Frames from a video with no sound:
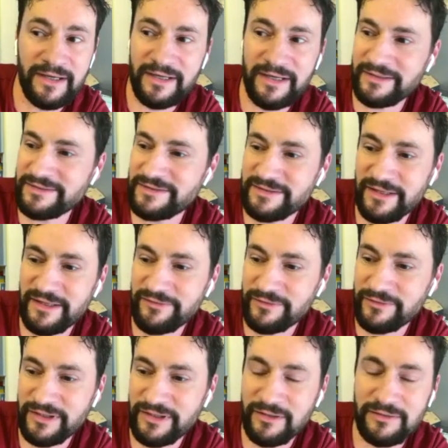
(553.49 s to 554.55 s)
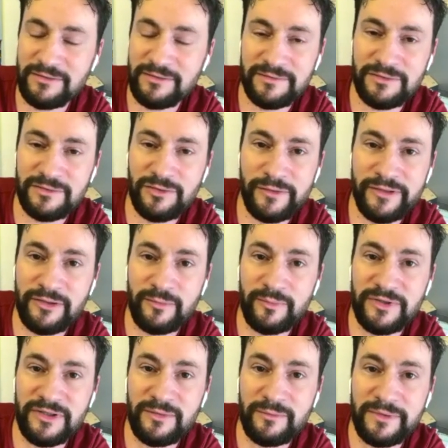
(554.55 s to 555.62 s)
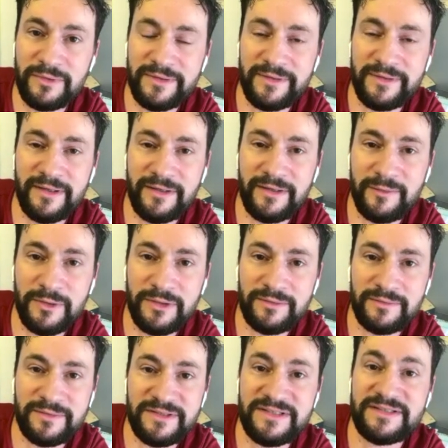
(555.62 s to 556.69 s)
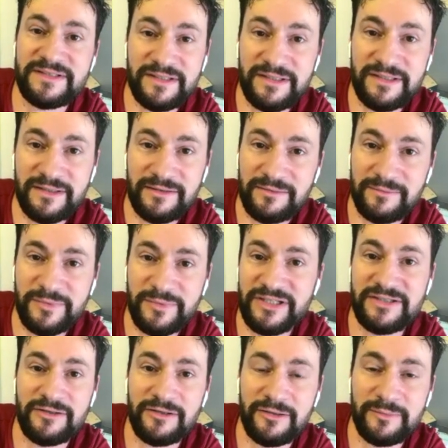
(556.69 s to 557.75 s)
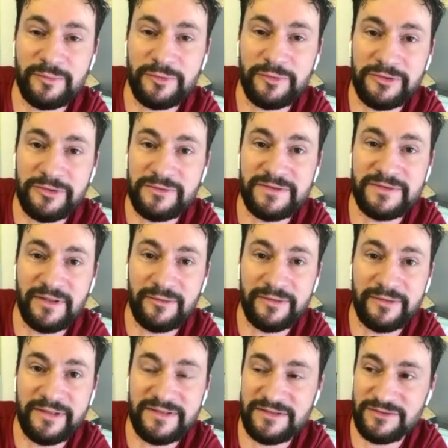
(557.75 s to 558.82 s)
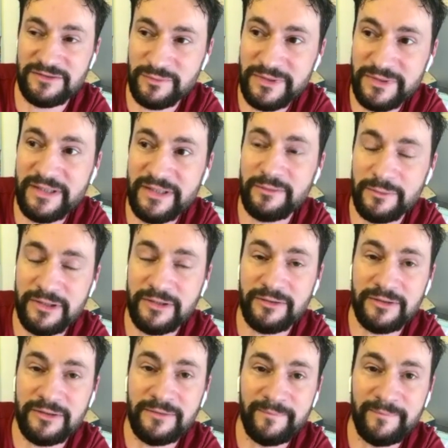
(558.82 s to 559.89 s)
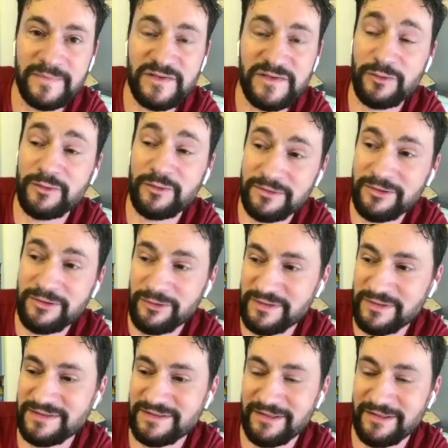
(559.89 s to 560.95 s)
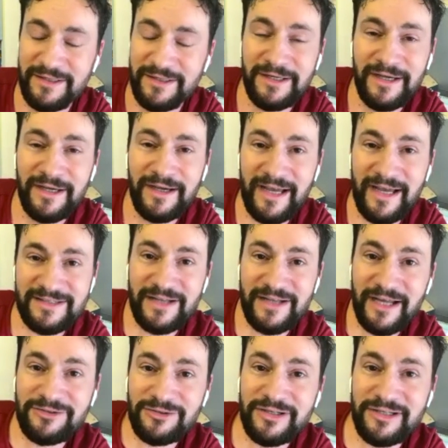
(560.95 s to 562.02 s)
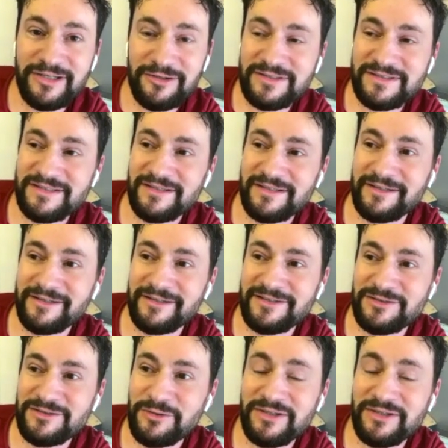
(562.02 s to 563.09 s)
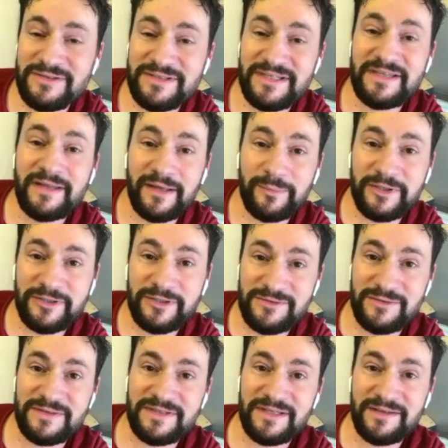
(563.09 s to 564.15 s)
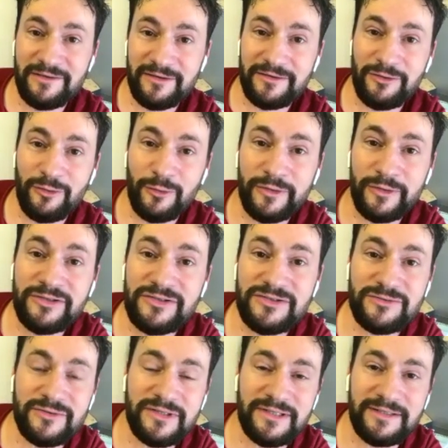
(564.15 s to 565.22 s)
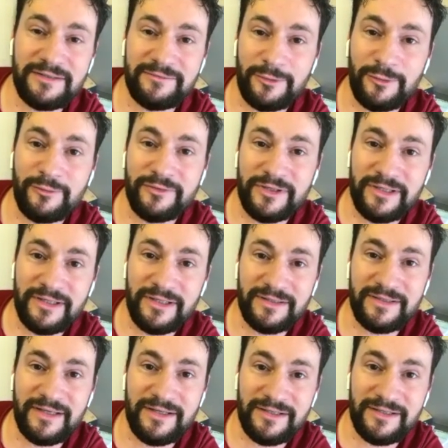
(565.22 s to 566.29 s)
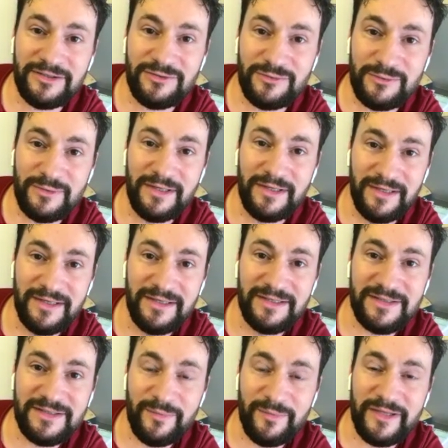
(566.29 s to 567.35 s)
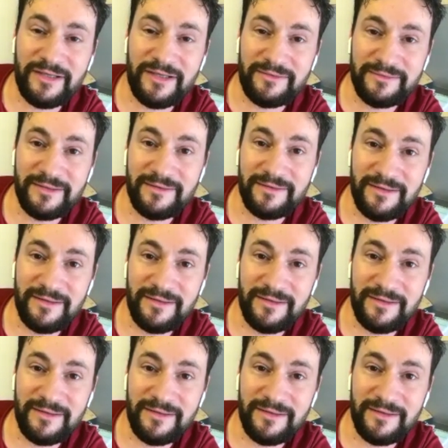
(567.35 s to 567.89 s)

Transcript: it's definitely, it could totally compete with what Disney and Pixar produce nowadays. It's really, really good. So, you know, it's as an actor here, it's great to see that, because you see the whole industry evolving, getting into something